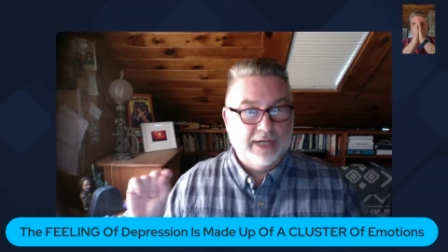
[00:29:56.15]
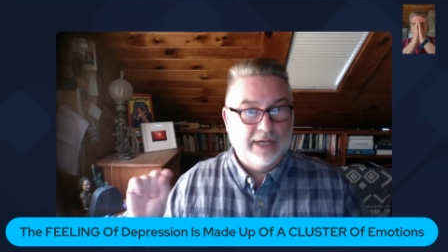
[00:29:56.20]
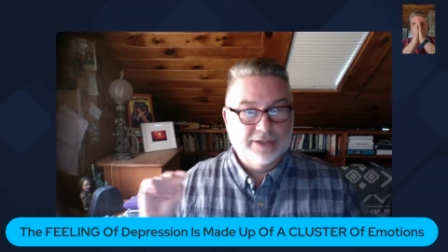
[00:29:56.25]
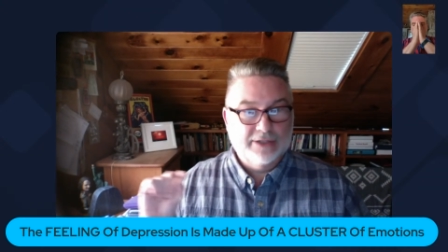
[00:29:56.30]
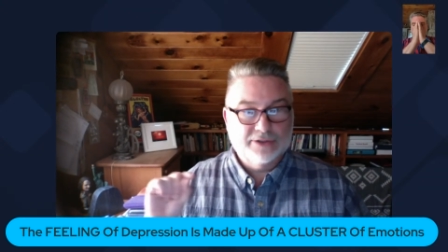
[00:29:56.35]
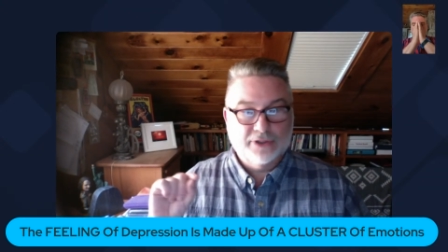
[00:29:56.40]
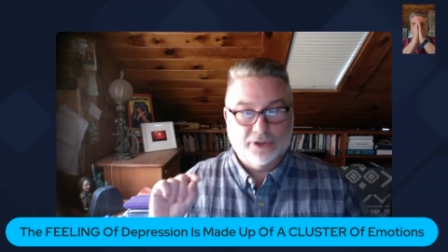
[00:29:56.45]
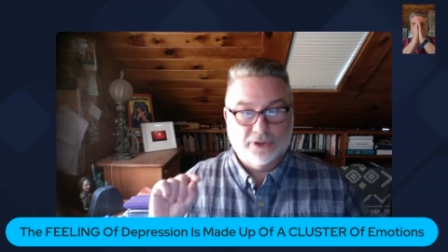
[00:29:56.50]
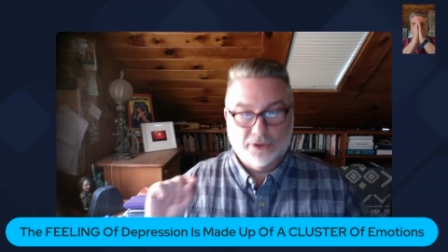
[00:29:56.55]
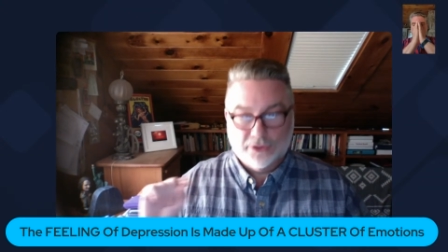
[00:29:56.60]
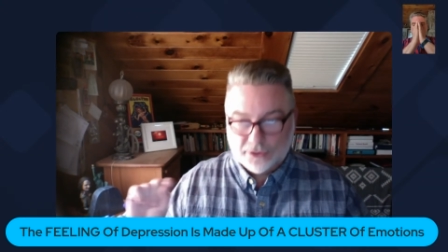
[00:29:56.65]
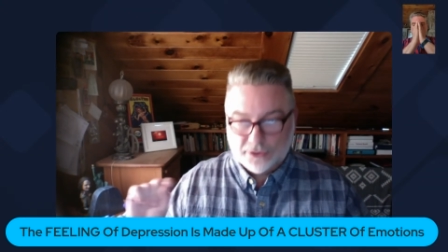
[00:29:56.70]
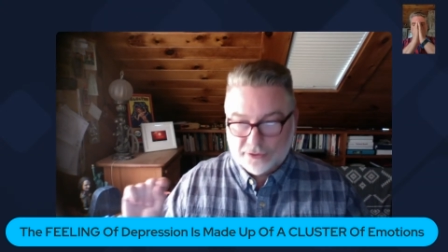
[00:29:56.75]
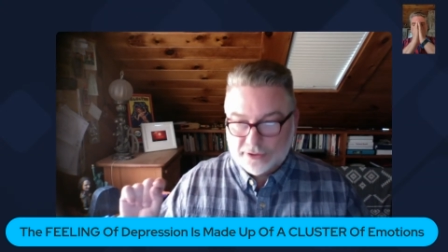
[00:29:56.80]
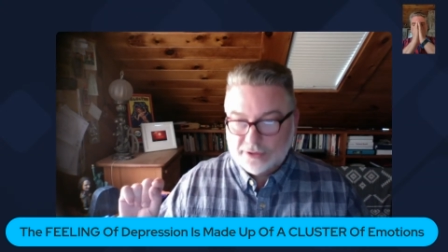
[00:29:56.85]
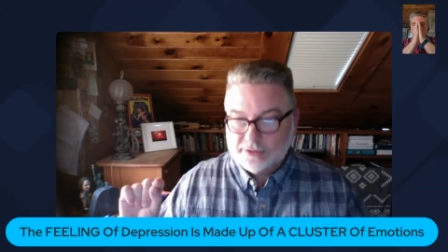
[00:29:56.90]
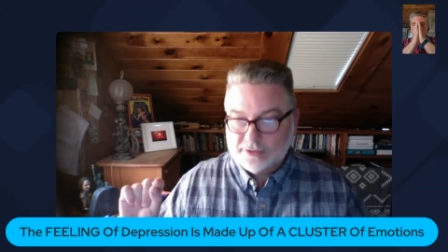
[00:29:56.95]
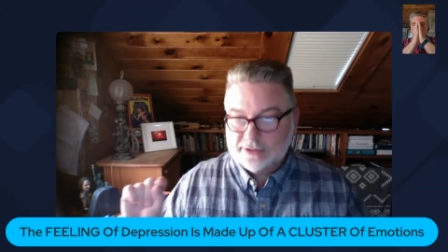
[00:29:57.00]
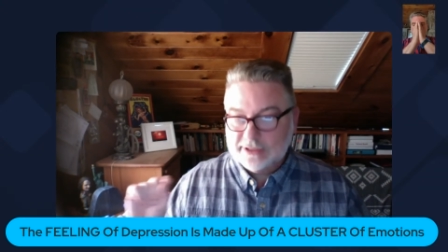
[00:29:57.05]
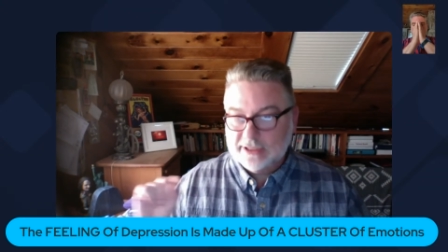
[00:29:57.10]
and to learn
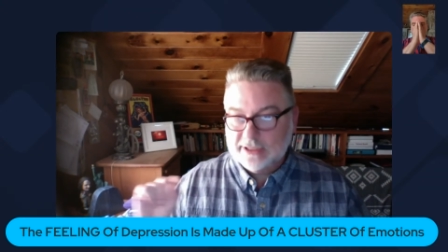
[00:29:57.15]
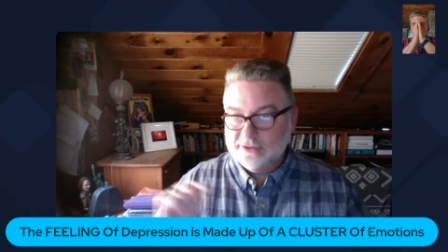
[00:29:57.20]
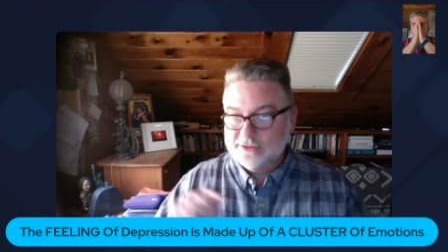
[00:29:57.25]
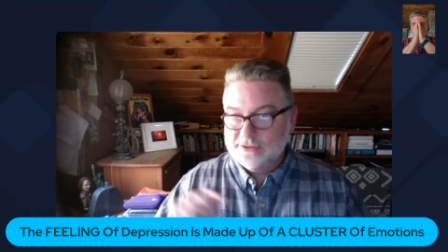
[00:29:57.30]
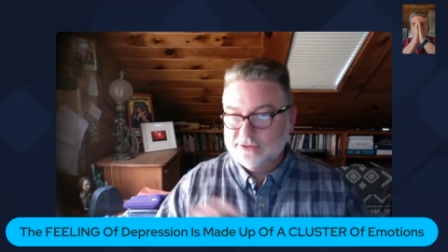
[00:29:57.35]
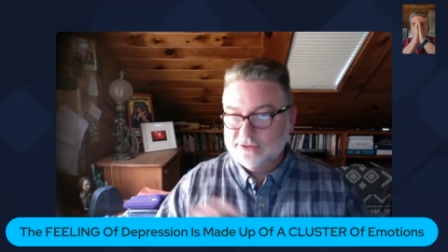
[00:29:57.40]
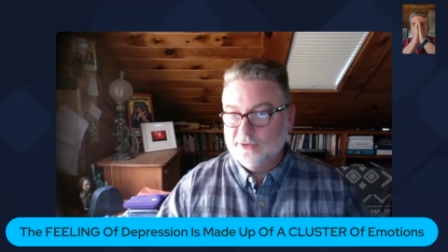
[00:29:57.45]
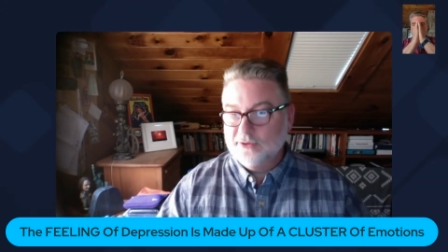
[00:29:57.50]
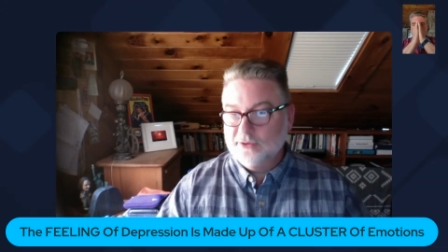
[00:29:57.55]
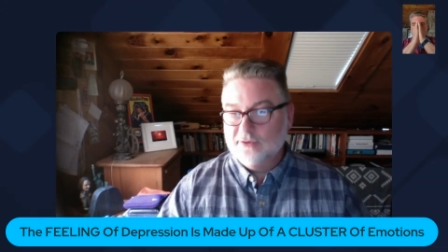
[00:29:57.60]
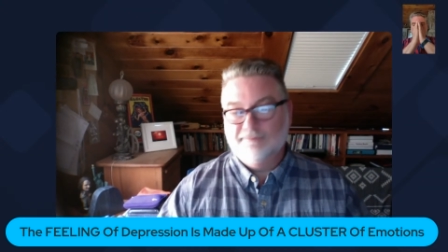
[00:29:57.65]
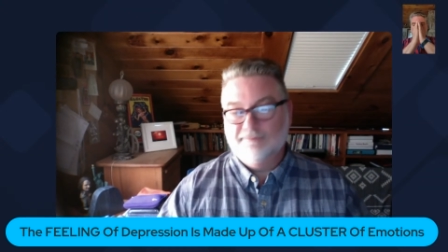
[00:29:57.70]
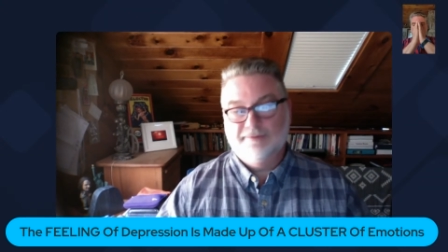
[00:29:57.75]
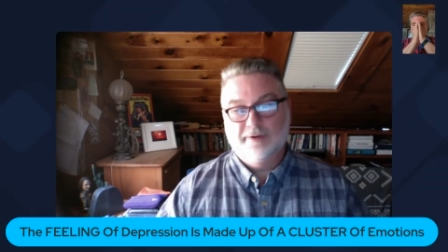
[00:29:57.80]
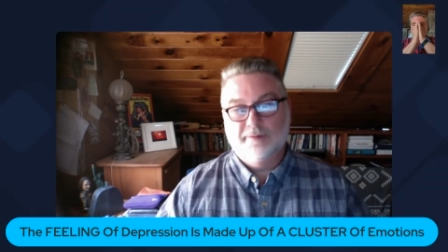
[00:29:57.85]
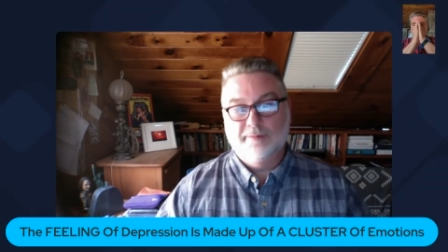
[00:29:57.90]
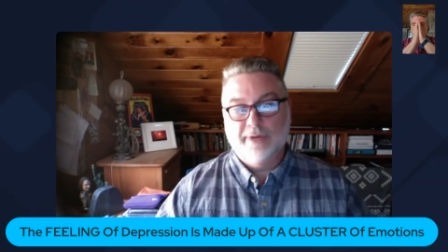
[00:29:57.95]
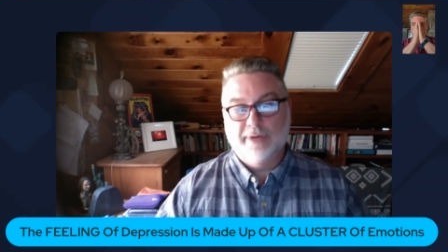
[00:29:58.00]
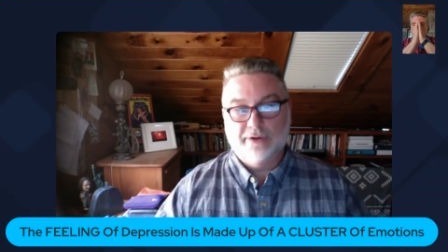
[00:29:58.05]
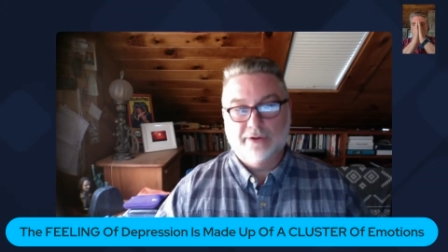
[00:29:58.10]
those skills so you can
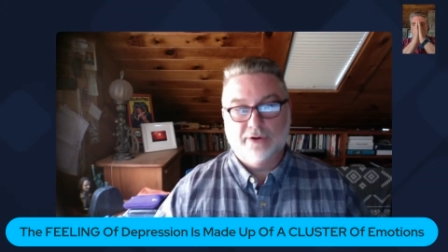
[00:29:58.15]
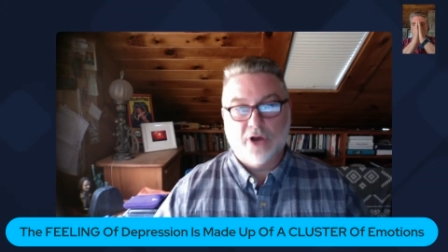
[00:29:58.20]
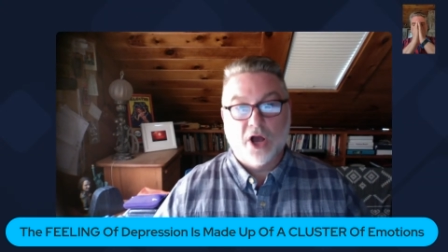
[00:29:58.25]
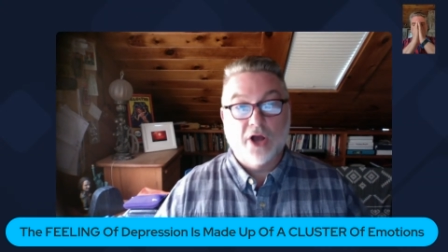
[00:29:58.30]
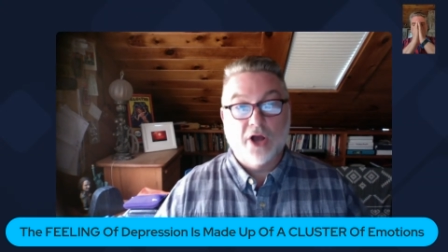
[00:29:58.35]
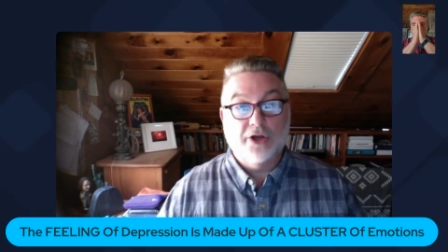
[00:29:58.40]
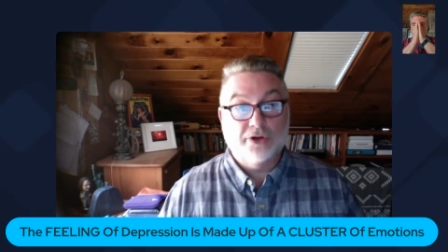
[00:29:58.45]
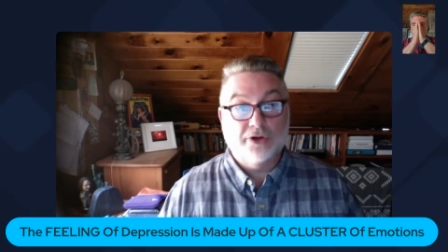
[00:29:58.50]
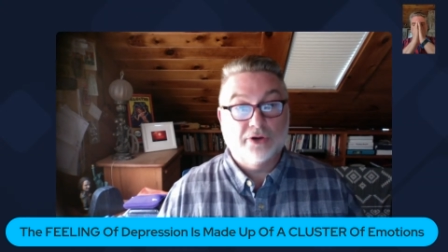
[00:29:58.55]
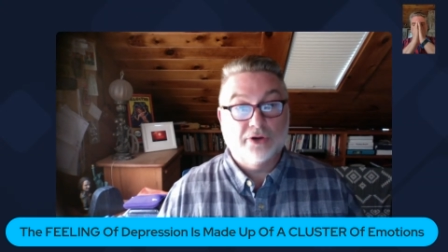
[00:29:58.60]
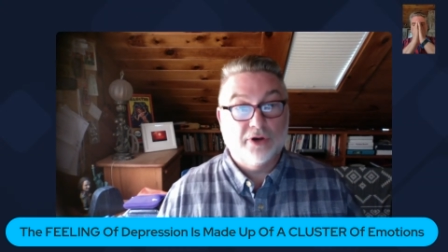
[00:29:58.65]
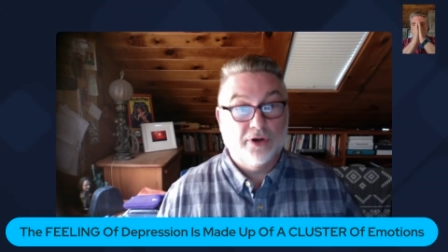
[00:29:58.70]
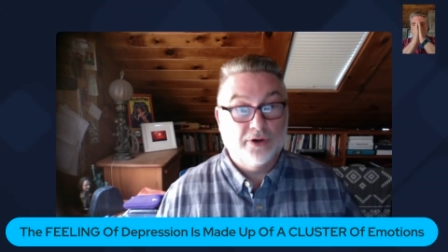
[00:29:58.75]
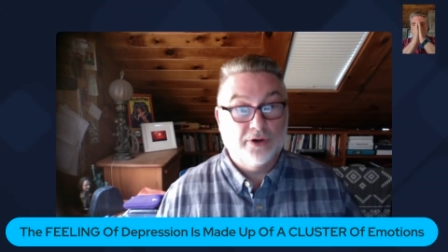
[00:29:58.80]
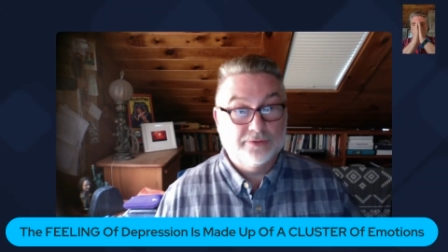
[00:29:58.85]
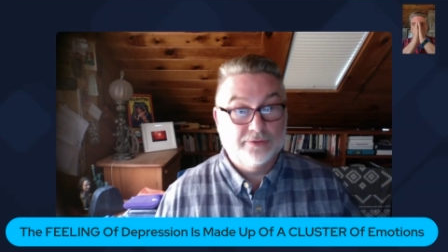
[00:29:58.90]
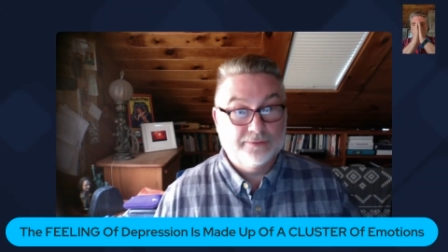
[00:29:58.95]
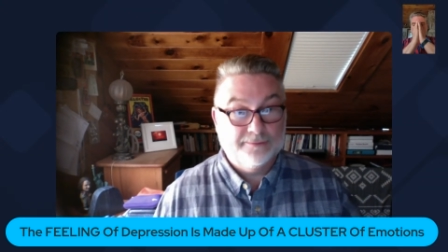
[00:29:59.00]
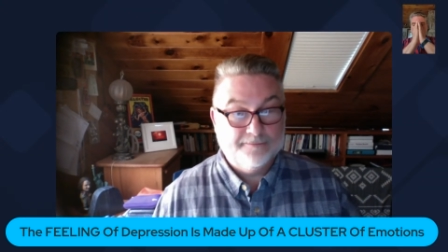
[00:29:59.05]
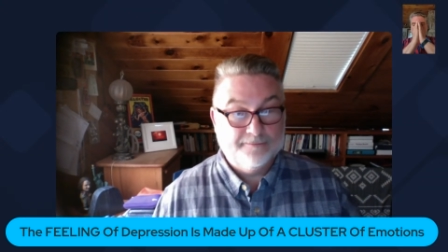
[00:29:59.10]
feel better on your
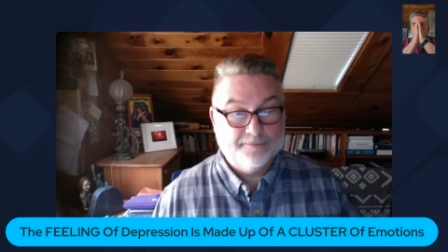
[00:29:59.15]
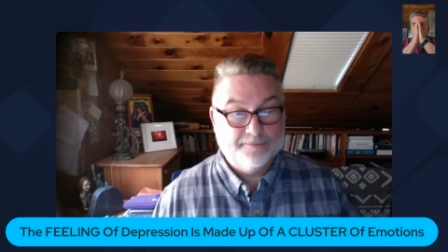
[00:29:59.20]
own,